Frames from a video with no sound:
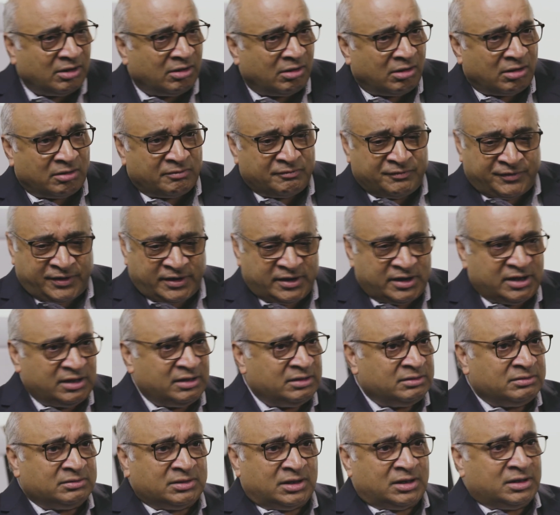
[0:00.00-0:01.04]
are
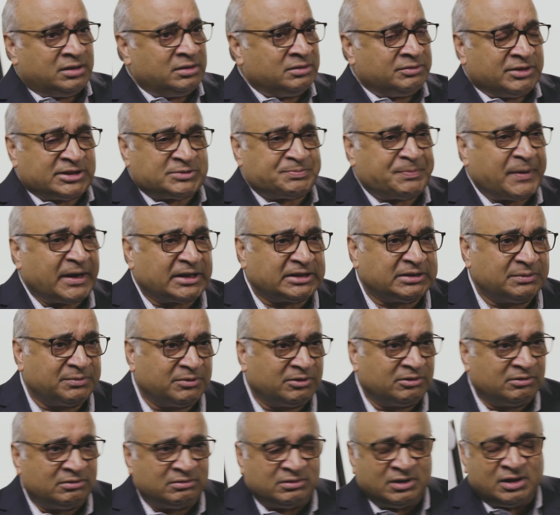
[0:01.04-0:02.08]
very
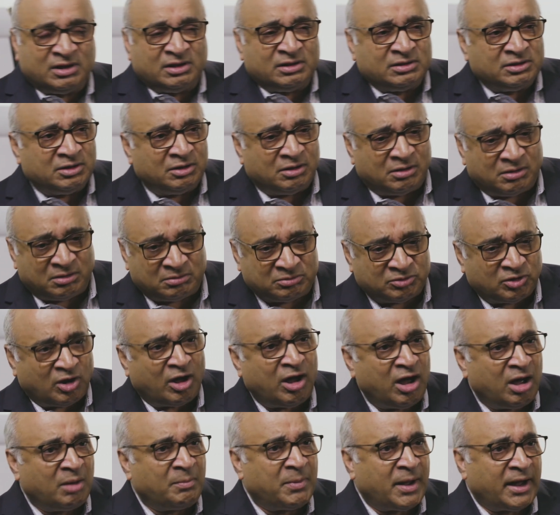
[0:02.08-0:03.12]
respectable,
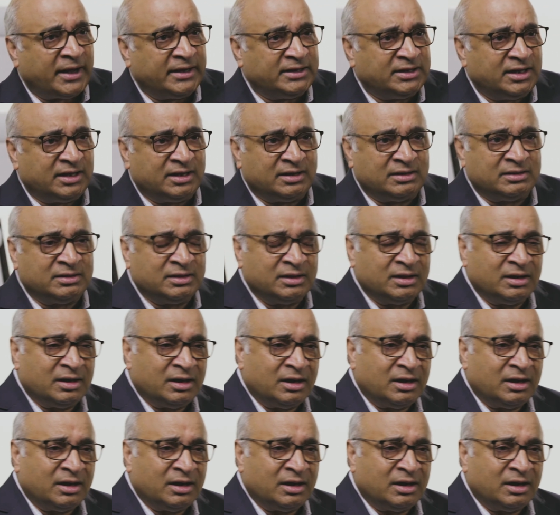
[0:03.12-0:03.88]
law-abiding